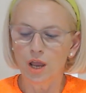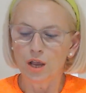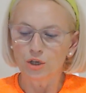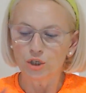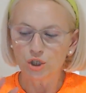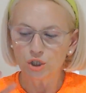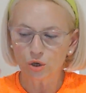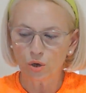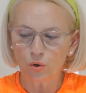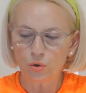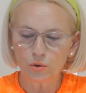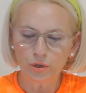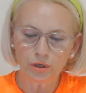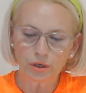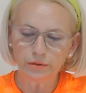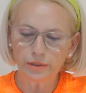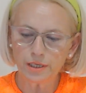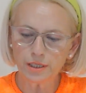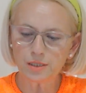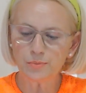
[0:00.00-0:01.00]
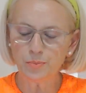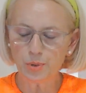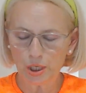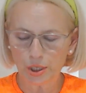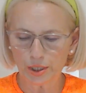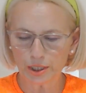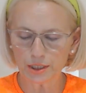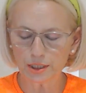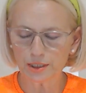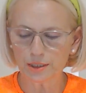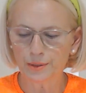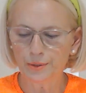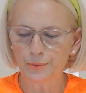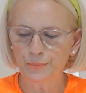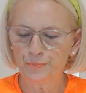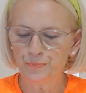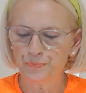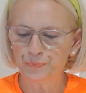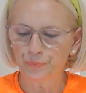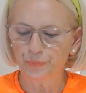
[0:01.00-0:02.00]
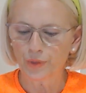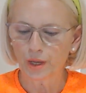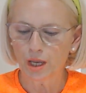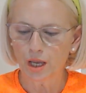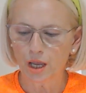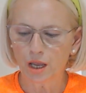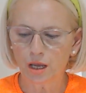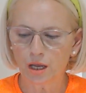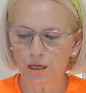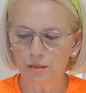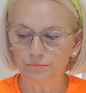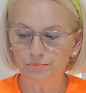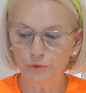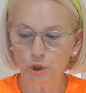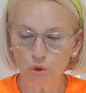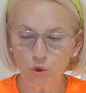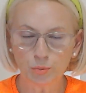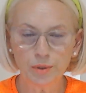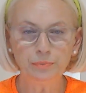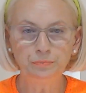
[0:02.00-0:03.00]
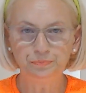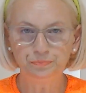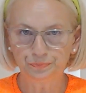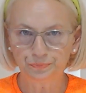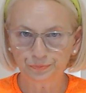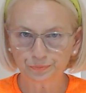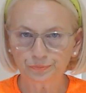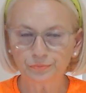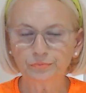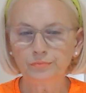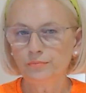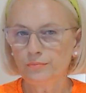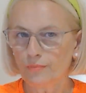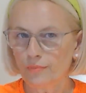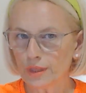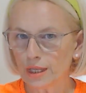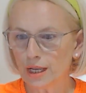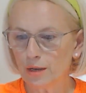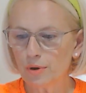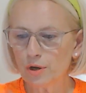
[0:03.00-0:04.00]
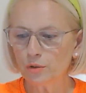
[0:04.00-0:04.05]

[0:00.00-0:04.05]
So, you know, this part uh, could be about